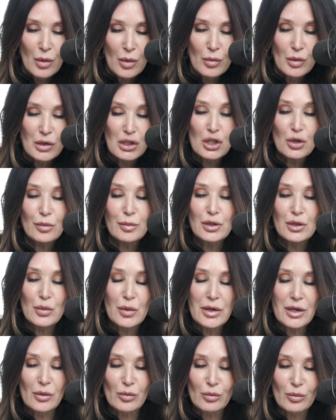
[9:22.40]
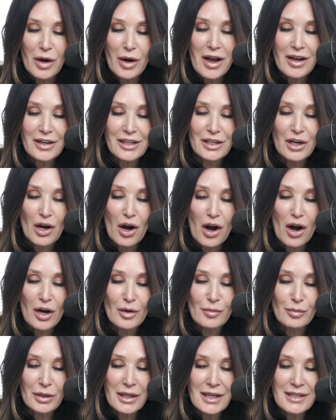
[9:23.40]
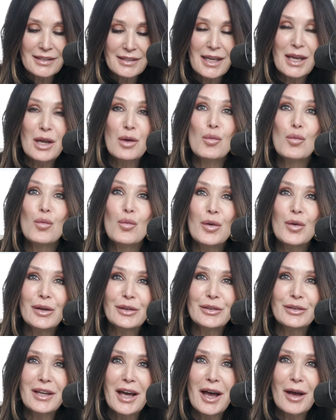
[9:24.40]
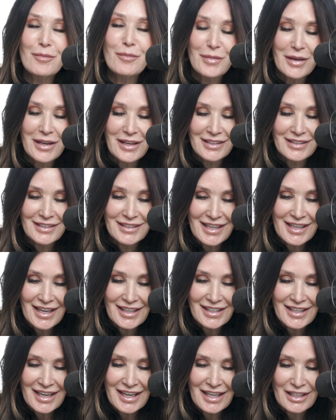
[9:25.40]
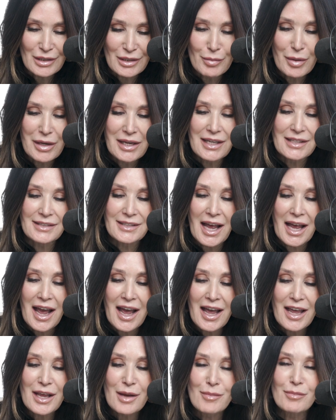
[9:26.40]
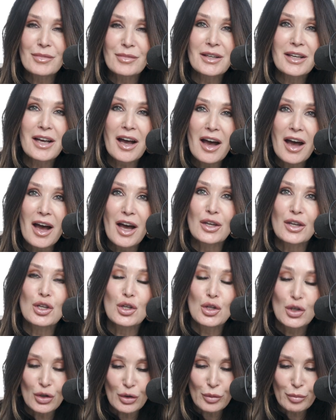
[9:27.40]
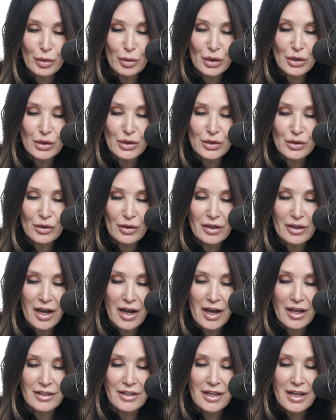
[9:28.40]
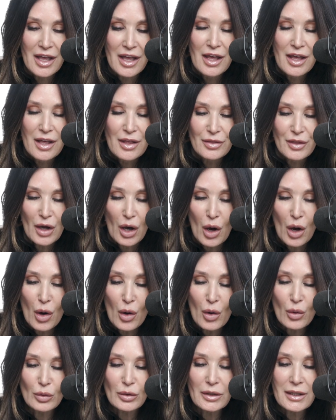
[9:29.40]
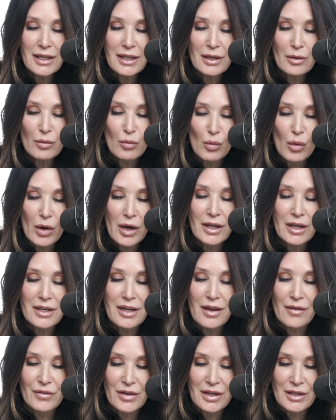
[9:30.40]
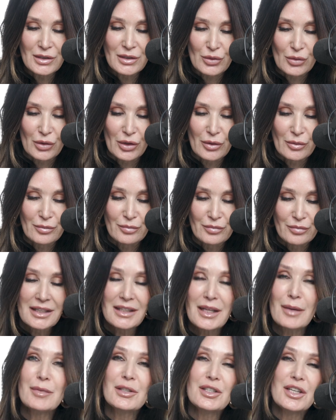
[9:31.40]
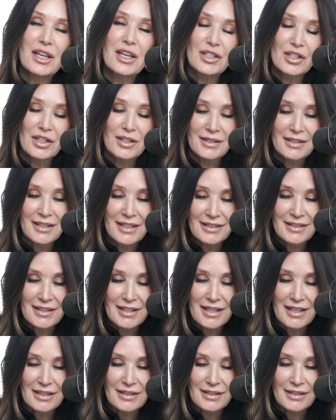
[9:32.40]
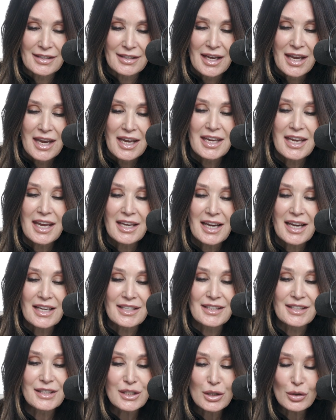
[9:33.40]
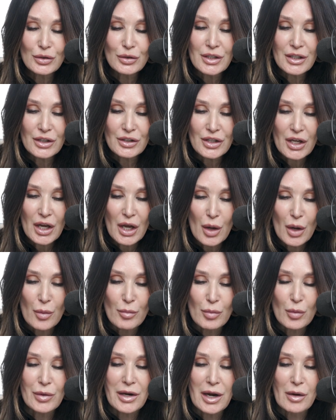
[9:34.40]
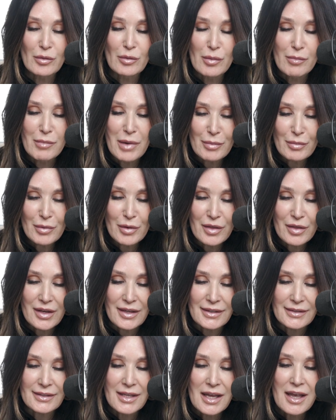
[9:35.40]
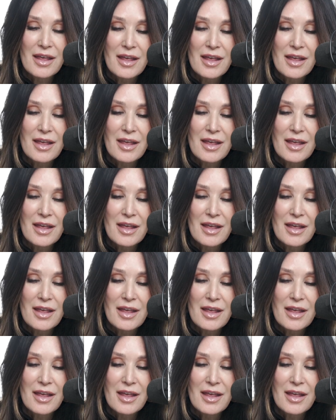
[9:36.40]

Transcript: When you're between a rock and a hard place, it will not be a dead end because I am God, your personal God, the Holy One of Israel. Lamentation says this, yet I still dare to hope when I remember this,